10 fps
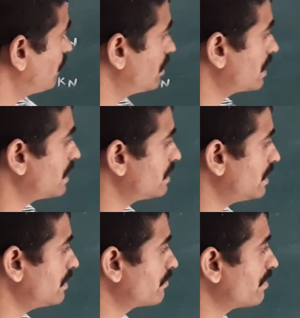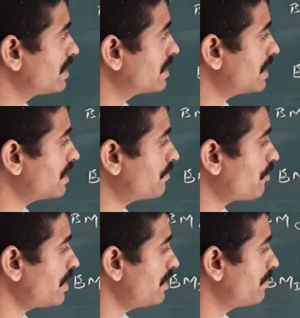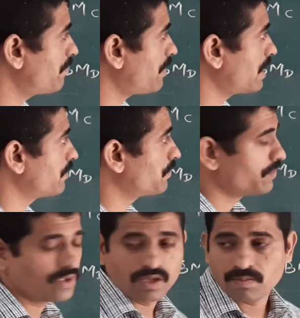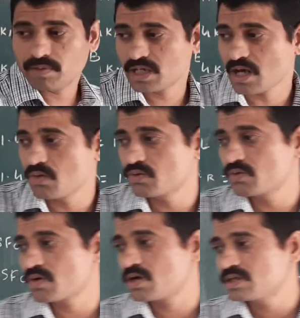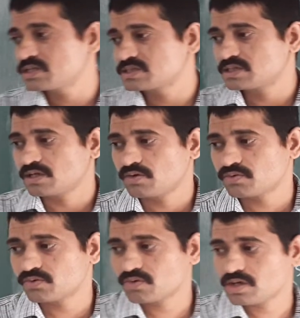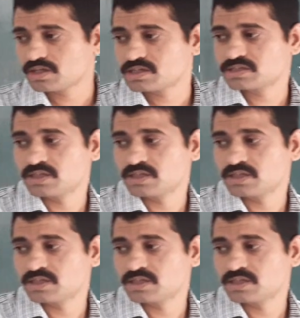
will get the 28.5. But how to draw this? How to draw this?